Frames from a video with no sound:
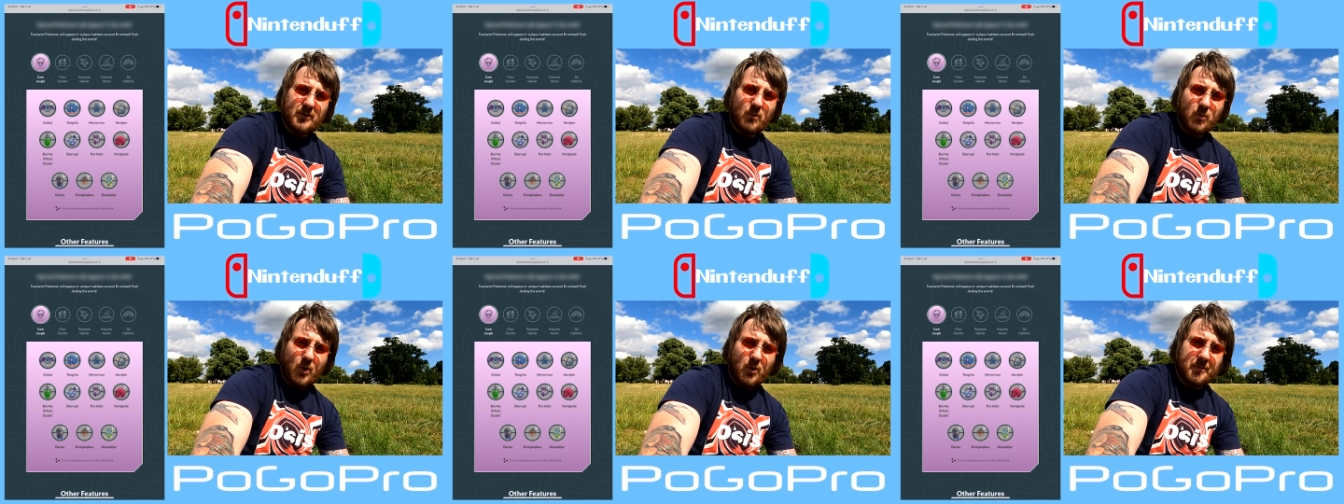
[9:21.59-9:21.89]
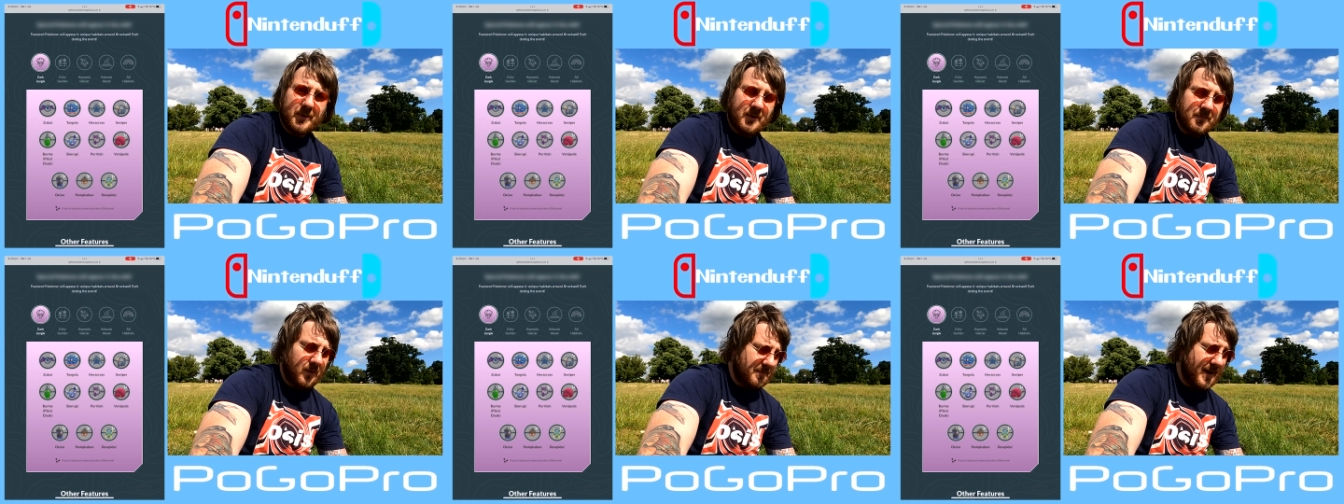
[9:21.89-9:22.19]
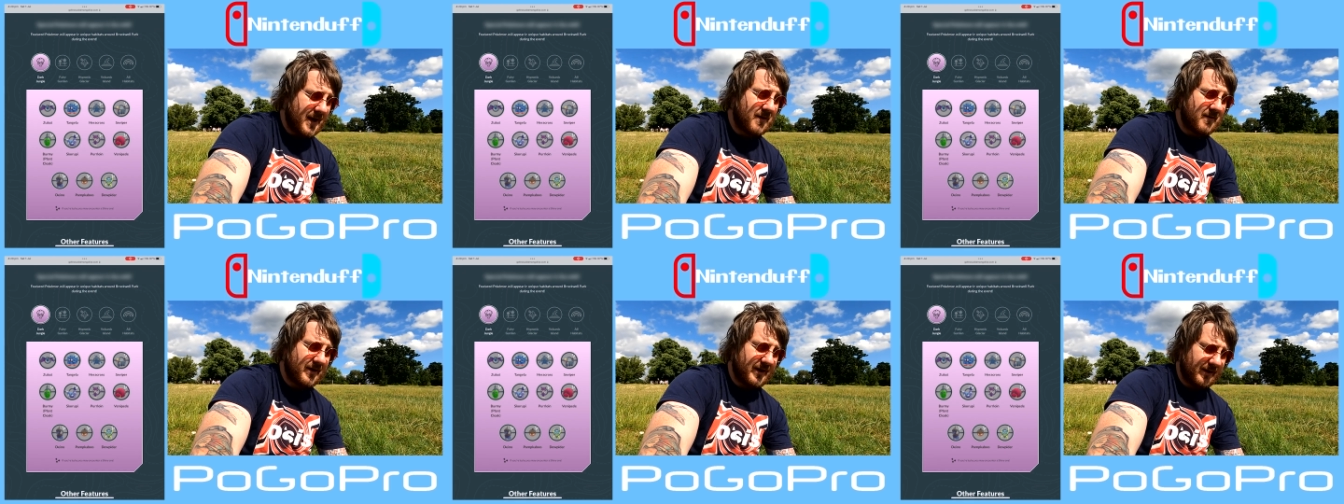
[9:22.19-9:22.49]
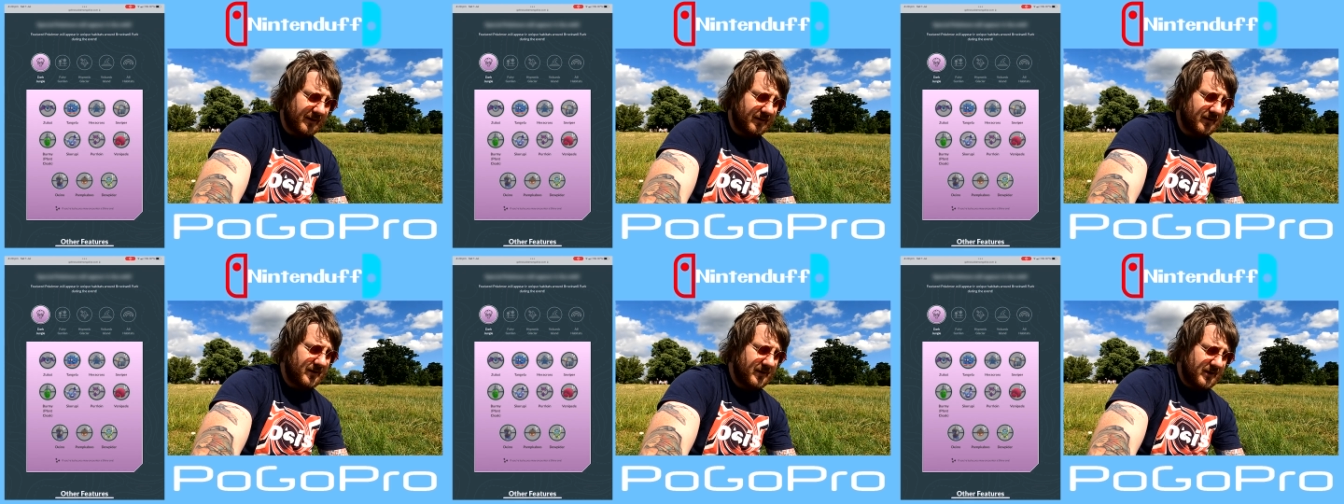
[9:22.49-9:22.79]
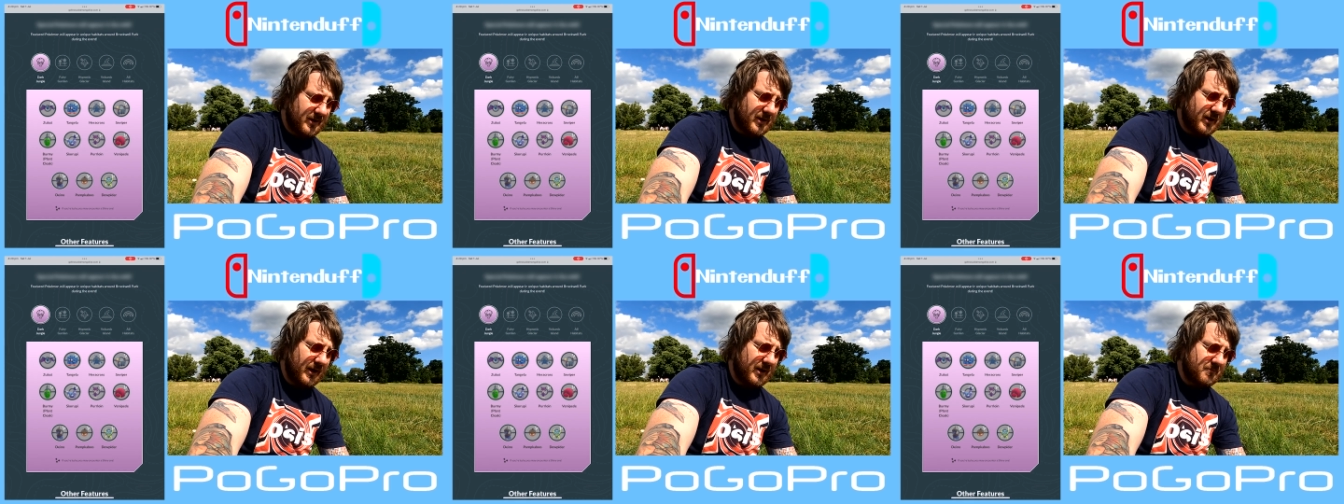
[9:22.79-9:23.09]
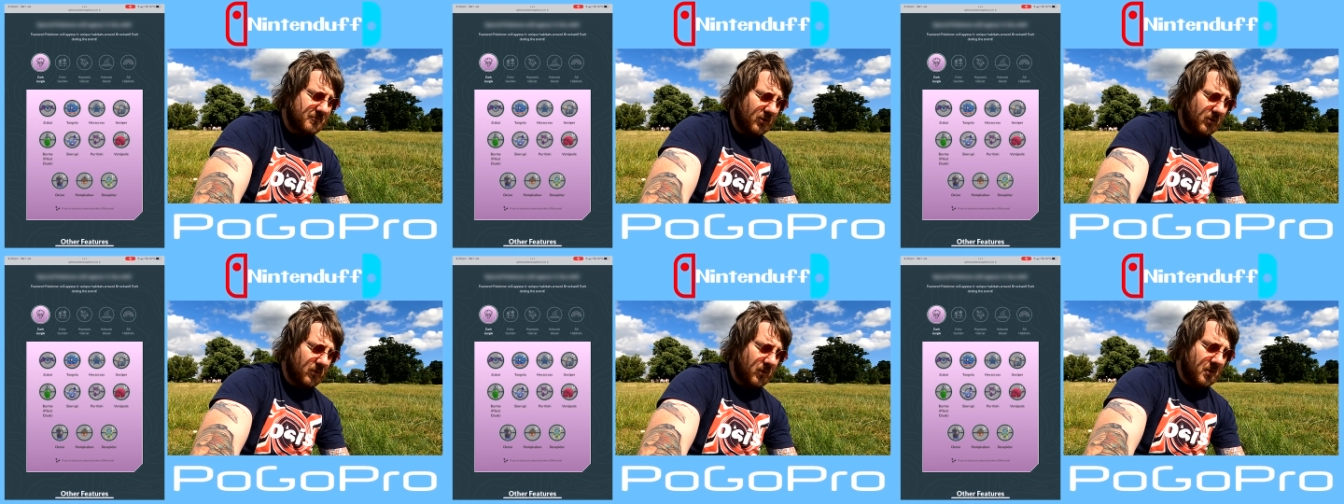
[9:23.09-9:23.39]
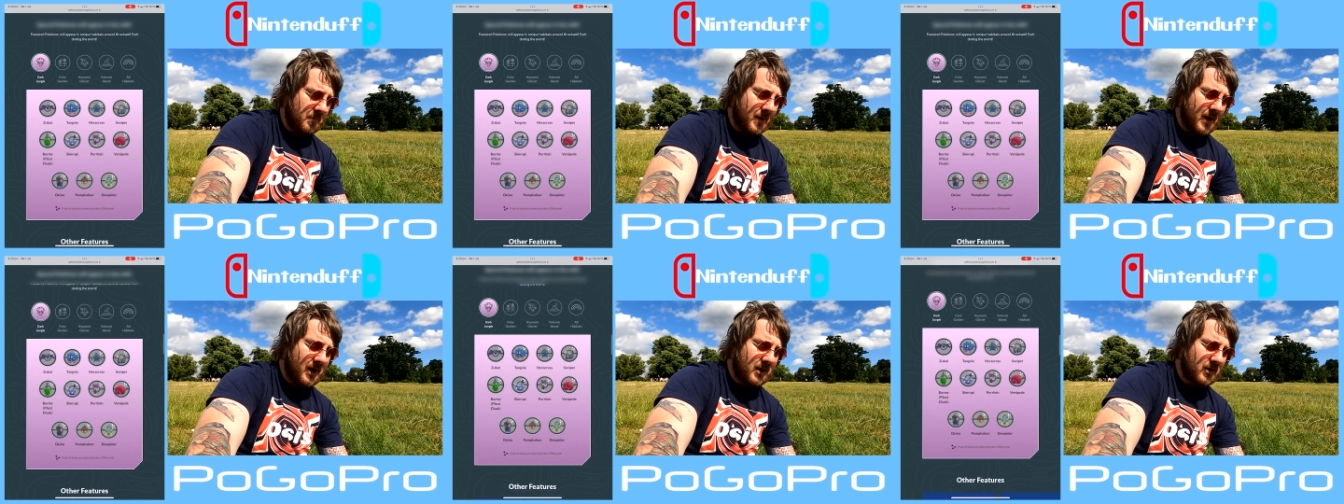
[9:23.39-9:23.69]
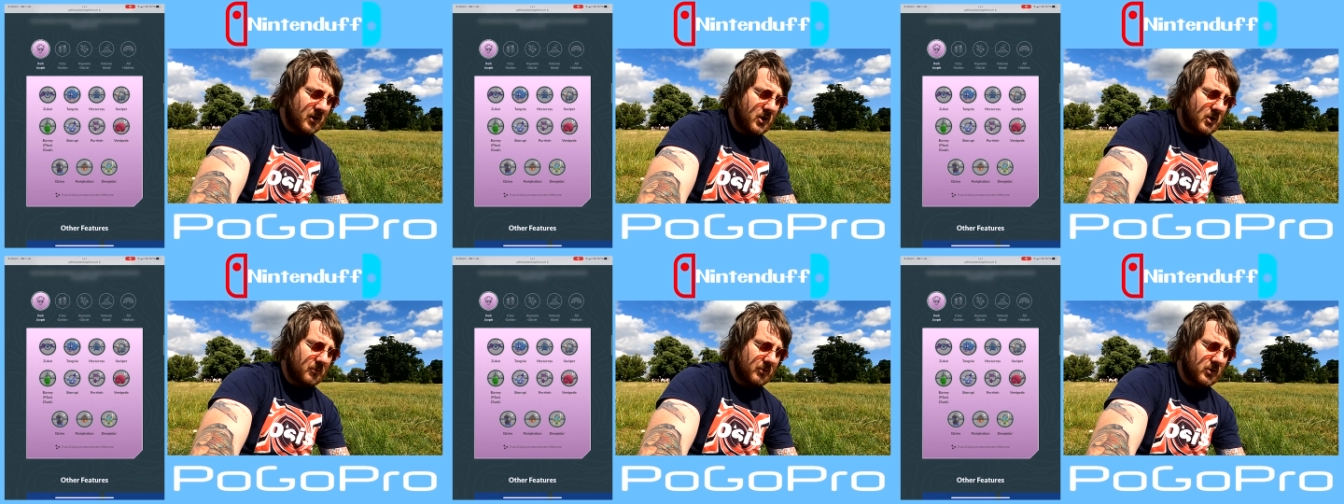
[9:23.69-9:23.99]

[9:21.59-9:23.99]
that will be appearing in Brockwell Park.